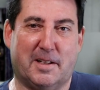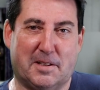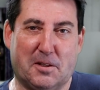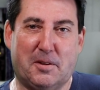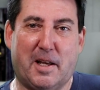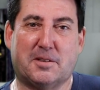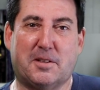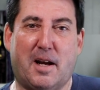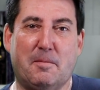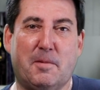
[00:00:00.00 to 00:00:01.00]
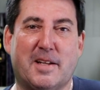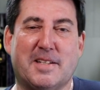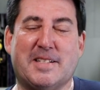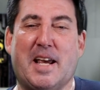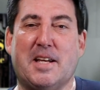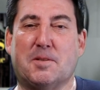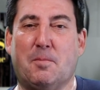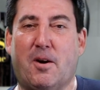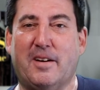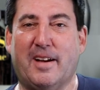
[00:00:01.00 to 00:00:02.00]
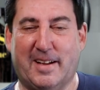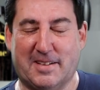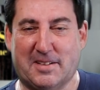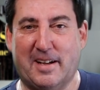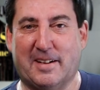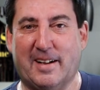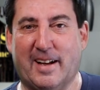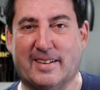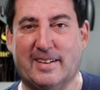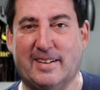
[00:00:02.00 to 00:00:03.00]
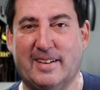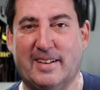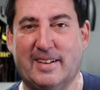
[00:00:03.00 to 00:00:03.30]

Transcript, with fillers: Until next time, stay smart and stay connected.